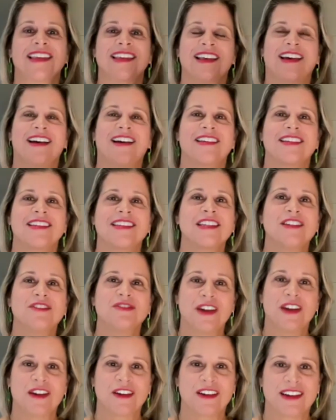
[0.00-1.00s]
uh,
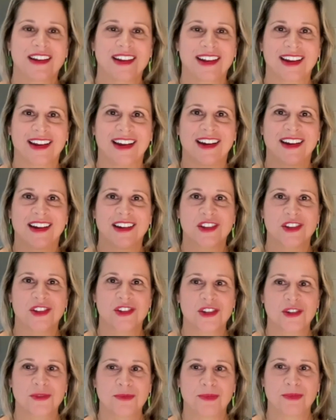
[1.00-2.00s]
seafaring uh,
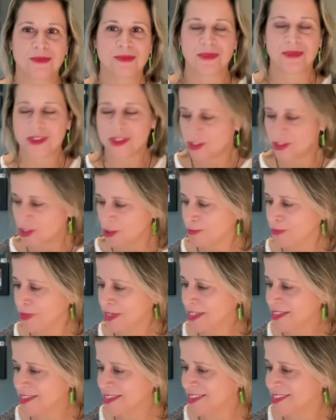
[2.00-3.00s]
ship
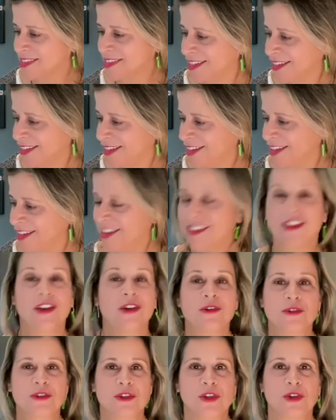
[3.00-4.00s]
shipmates and
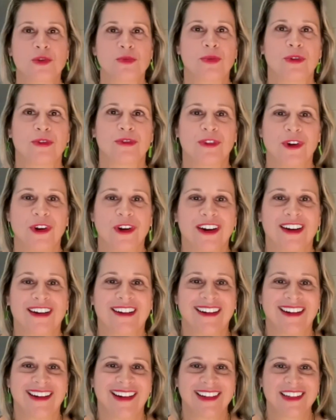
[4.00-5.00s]
those who
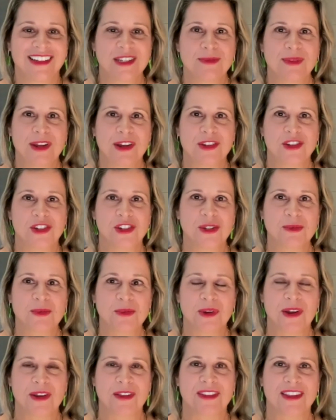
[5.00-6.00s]
prefer to be on ships
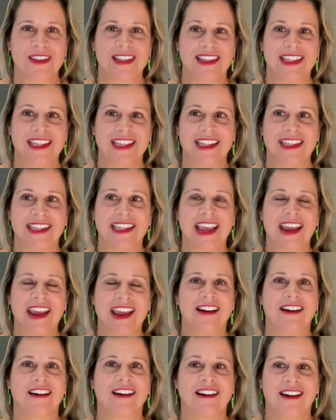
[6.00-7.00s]
rather than in the
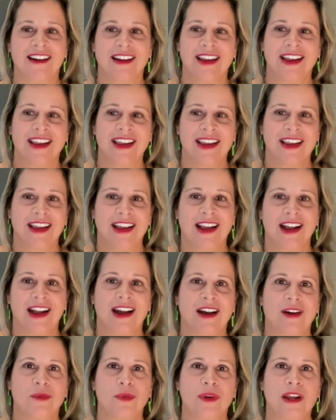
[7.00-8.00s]
air,
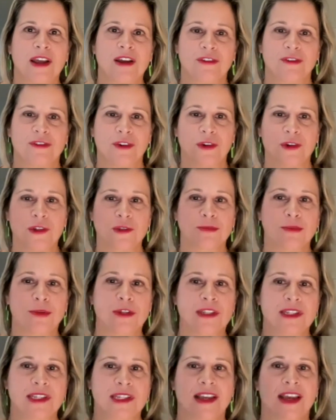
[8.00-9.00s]
uh, when I first
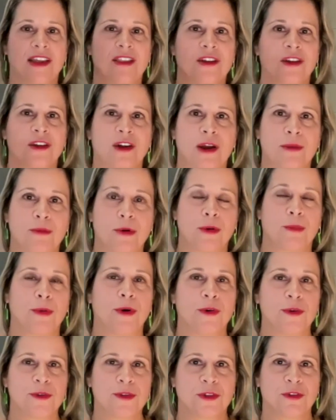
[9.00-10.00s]
put together a
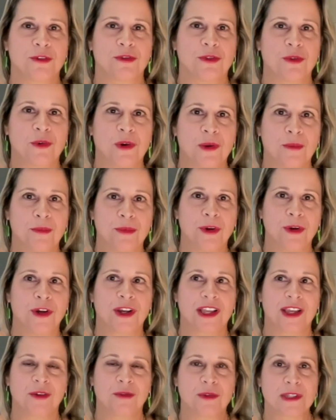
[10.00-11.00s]
proposal for a book,
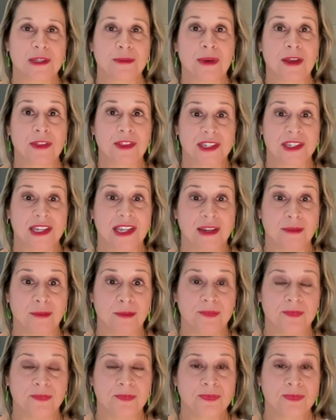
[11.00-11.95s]
it was about the ten